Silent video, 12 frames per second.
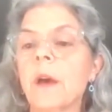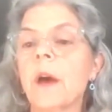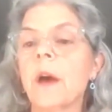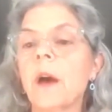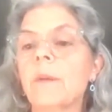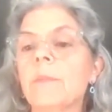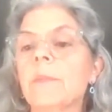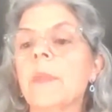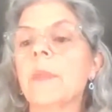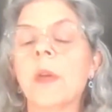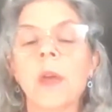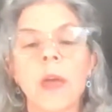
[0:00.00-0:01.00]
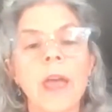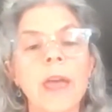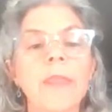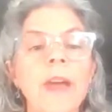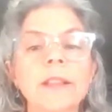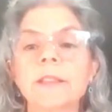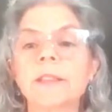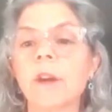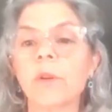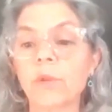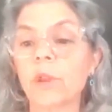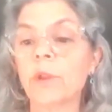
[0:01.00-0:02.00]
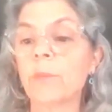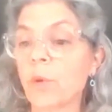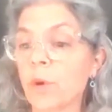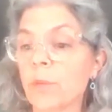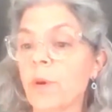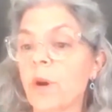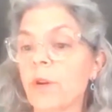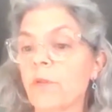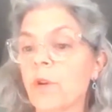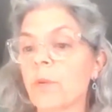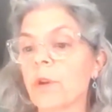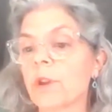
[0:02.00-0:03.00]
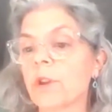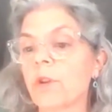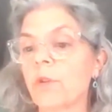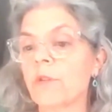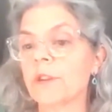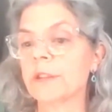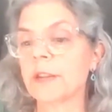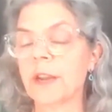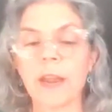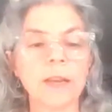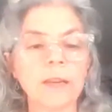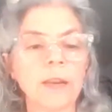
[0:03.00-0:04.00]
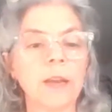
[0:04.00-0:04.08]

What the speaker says: And that's a real important part of what we're going to go over today.